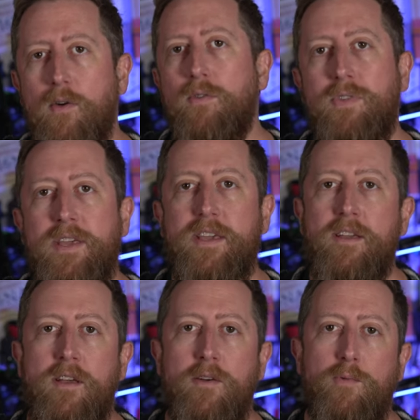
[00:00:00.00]
only
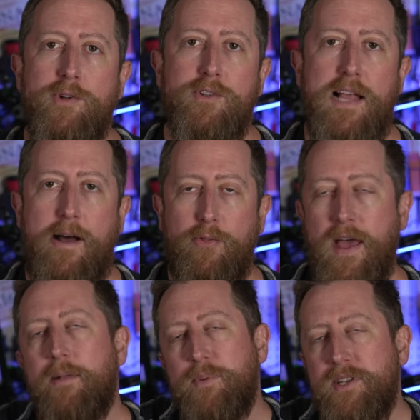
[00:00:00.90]
would allow
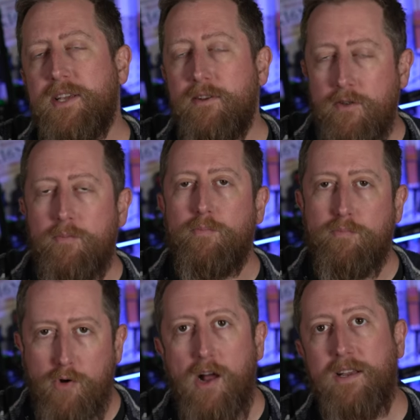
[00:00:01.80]
that particular
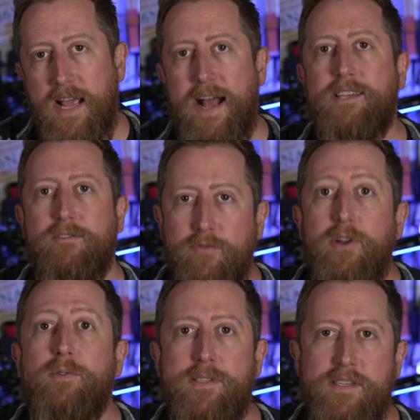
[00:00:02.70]
broadcast
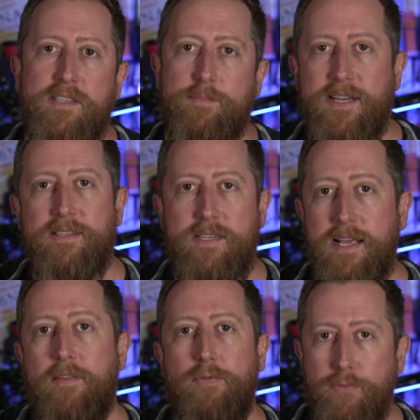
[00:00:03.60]
frequency space to
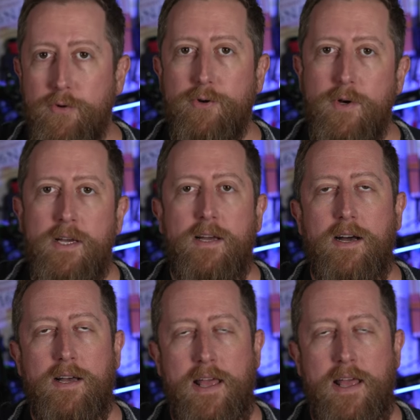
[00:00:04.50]
get through uh,